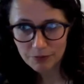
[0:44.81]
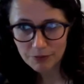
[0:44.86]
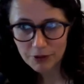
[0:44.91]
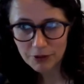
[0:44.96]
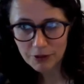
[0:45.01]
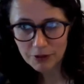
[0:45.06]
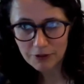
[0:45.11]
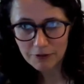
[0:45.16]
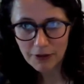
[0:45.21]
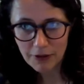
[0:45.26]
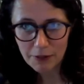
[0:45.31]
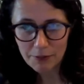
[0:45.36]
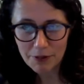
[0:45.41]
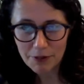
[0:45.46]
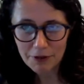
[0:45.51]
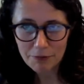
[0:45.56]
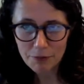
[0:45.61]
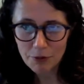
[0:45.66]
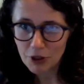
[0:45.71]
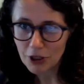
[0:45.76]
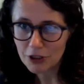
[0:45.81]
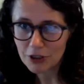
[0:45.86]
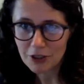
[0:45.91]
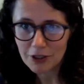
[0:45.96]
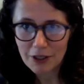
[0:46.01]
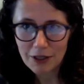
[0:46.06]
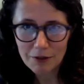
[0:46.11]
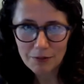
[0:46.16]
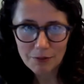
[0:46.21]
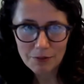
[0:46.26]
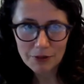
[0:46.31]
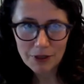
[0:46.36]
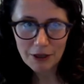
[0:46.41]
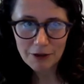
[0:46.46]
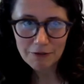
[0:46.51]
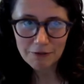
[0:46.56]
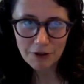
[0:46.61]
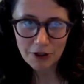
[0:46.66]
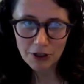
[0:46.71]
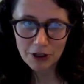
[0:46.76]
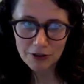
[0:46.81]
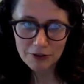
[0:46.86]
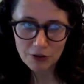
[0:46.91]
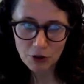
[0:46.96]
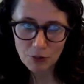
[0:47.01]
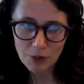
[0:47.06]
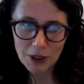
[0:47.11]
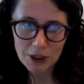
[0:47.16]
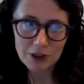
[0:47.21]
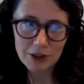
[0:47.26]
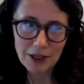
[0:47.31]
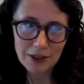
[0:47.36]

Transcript: to development of progression can vary so much